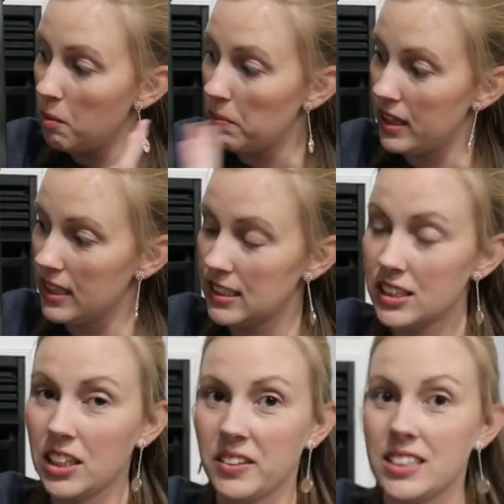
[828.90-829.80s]
But this
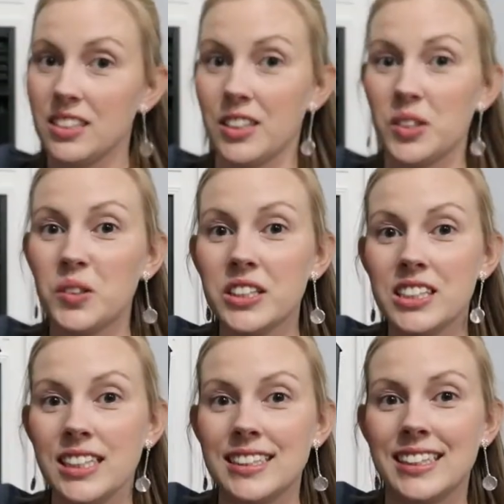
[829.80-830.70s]
is going to look
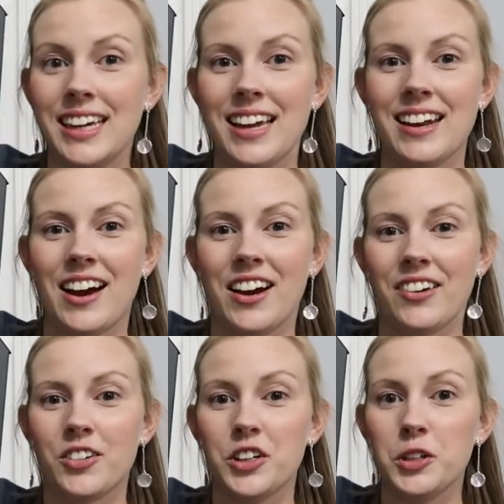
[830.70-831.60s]
gorgeous in
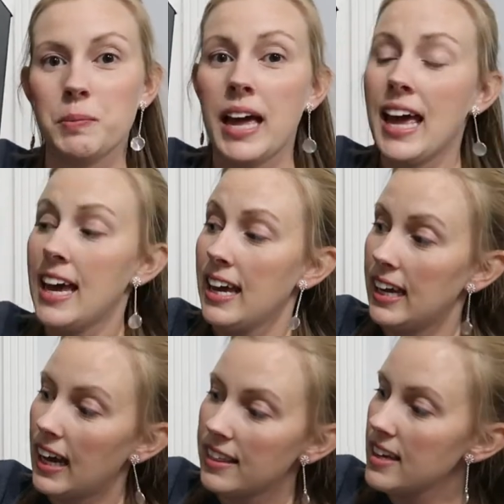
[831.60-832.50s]
our room,
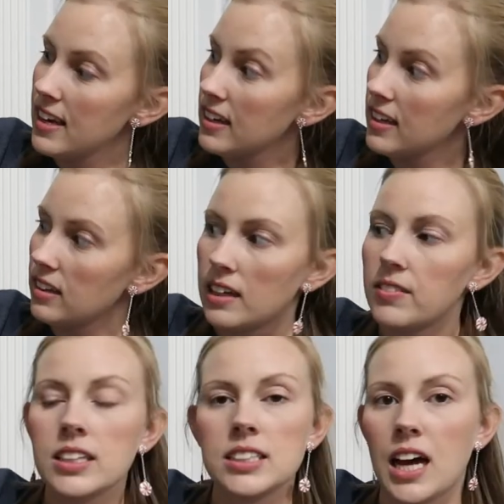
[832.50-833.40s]
and I think I can leave
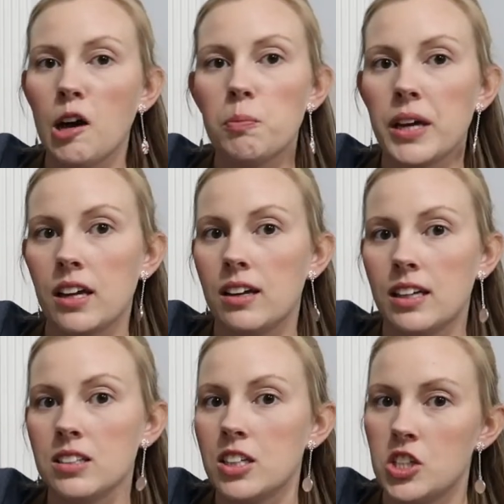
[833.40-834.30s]
this up
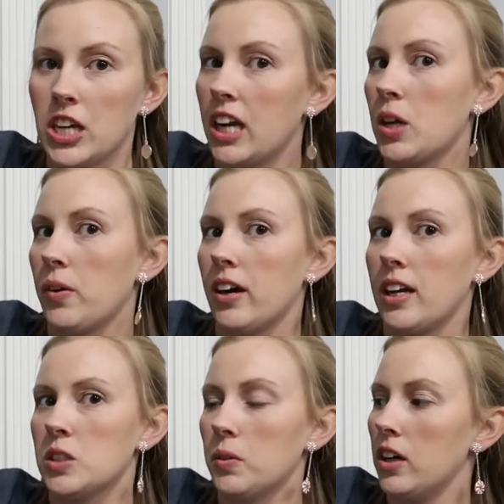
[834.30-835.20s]
into
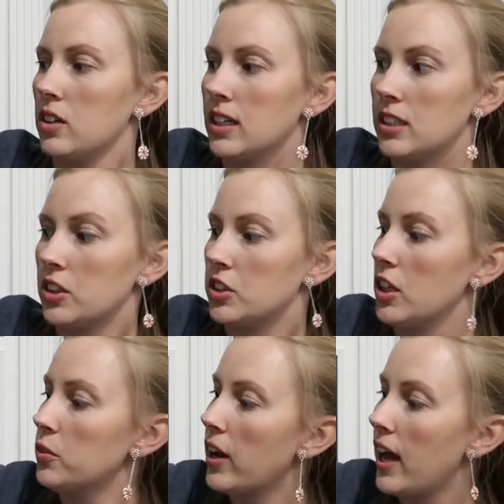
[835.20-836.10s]
January as well, because there's
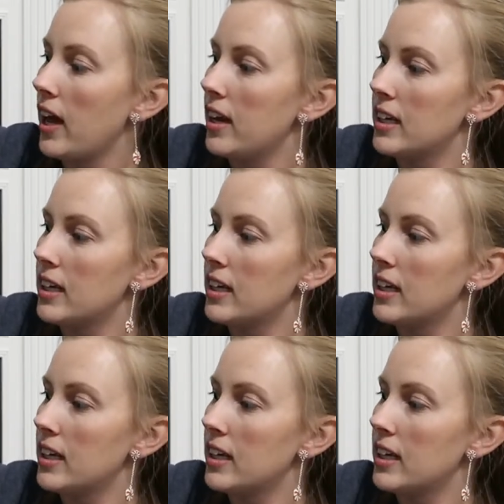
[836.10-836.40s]
no red.